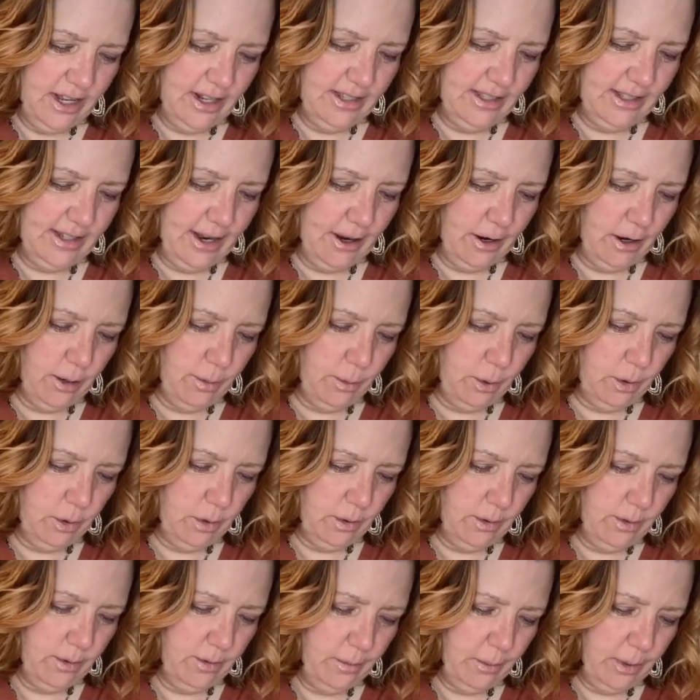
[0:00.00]
sheds
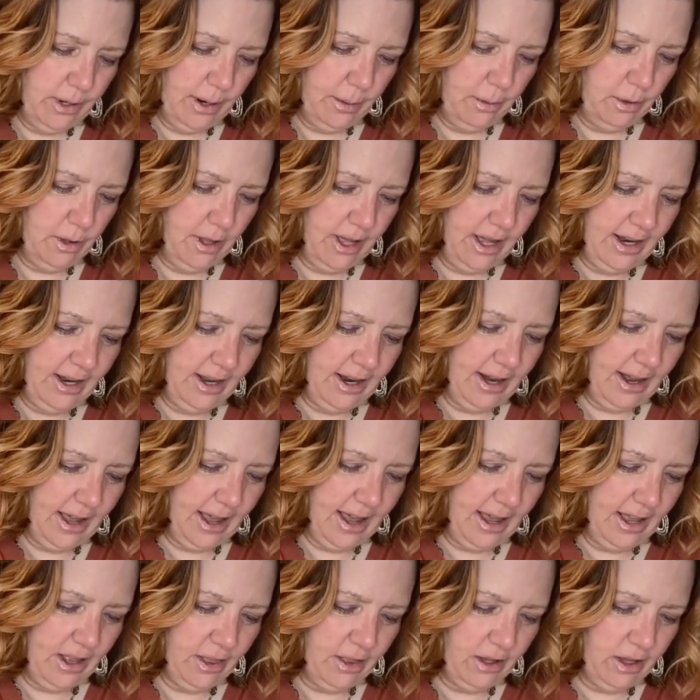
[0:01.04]
terrible. But I'm glad that
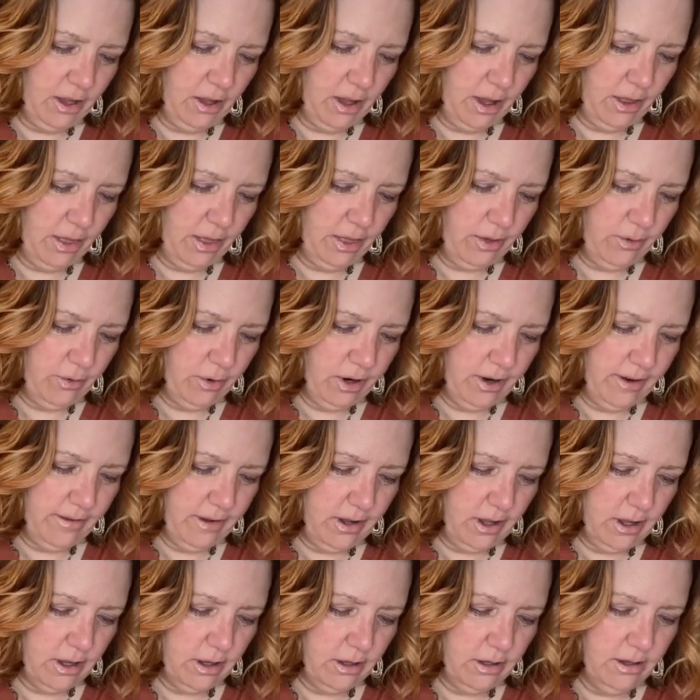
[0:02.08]
I hadn't gotten rid
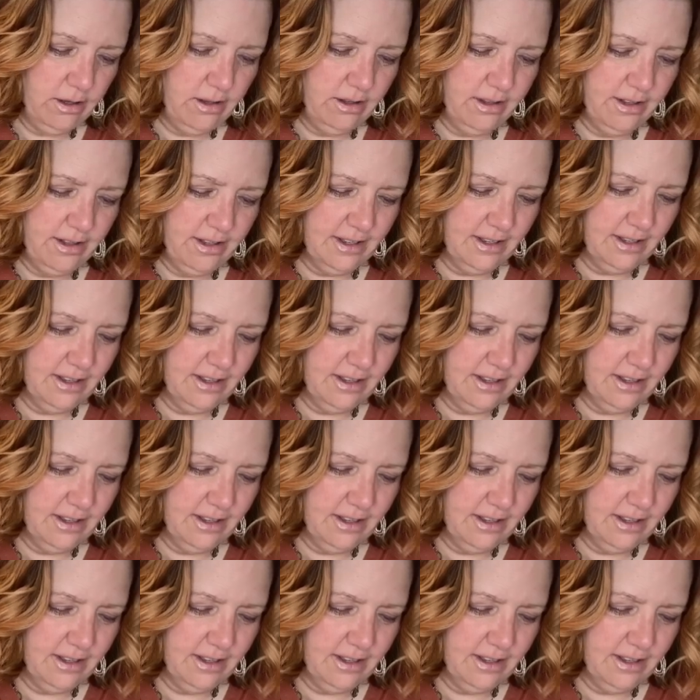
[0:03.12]
of it yet.